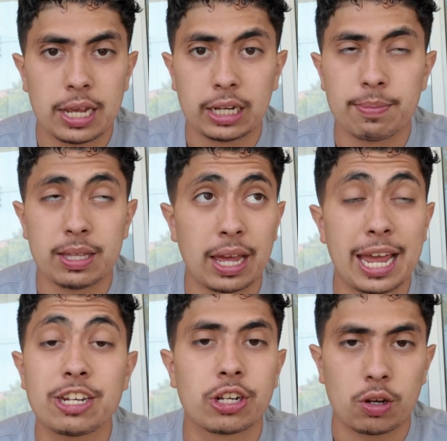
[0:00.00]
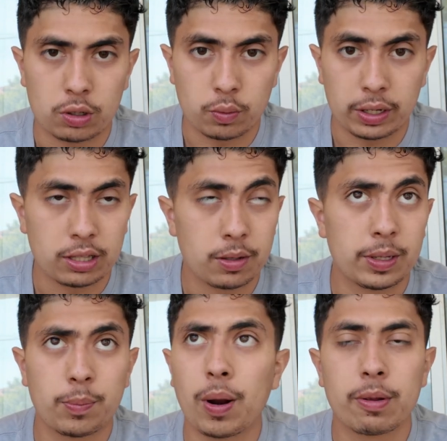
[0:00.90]
It could be the agent that you work with. It
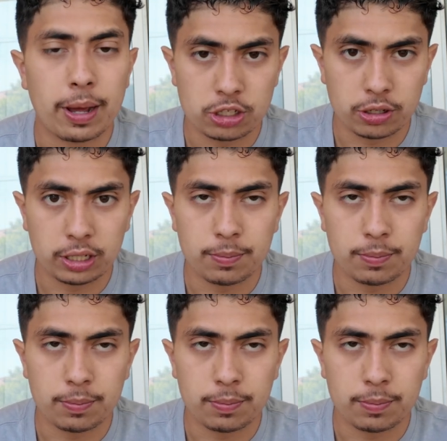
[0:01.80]
could be the property manager.